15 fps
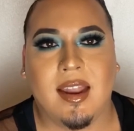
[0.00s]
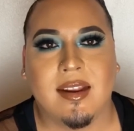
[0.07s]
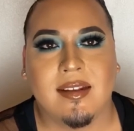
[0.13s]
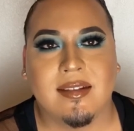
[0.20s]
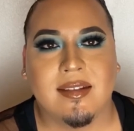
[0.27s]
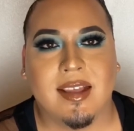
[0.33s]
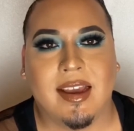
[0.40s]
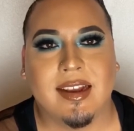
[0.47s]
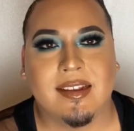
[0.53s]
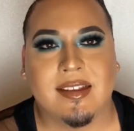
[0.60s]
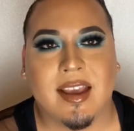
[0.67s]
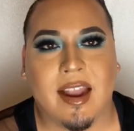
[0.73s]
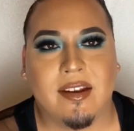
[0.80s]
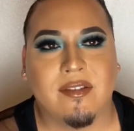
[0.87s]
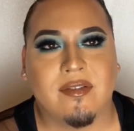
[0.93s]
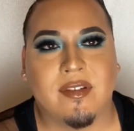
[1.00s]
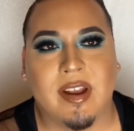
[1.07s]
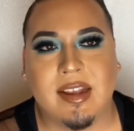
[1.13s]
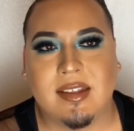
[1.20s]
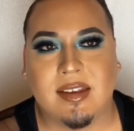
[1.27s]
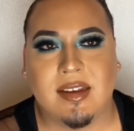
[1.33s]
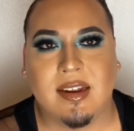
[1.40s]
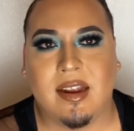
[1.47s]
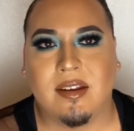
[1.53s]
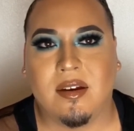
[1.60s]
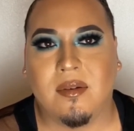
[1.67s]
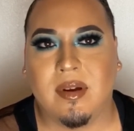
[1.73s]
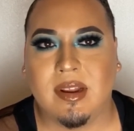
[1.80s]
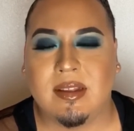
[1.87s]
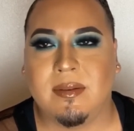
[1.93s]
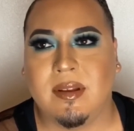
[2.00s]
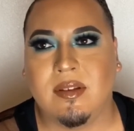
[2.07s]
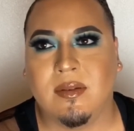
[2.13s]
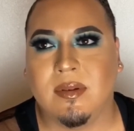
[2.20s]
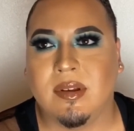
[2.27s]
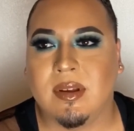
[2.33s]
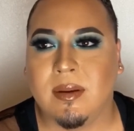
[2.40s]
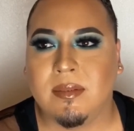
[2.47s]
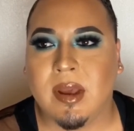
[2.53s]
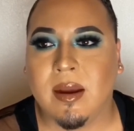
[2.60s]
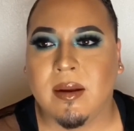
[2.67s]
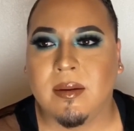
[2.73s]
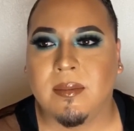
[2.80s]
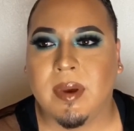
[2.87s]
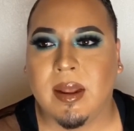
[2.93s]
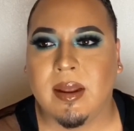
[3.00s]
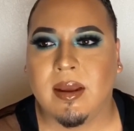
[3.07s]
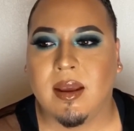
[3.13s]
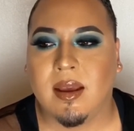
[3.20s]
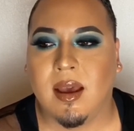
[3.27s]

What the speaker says: like, it's kind of crazy, and I don't want to spend too much time talking about it,